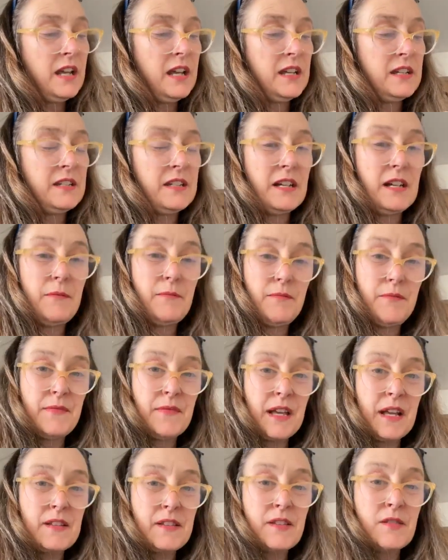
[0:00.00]
and
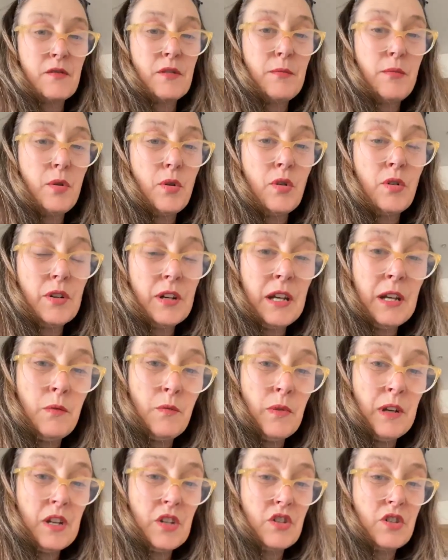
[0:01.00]
that's the report
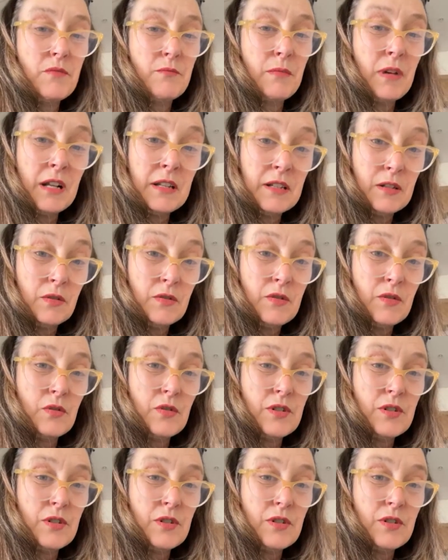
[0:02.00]
in which my little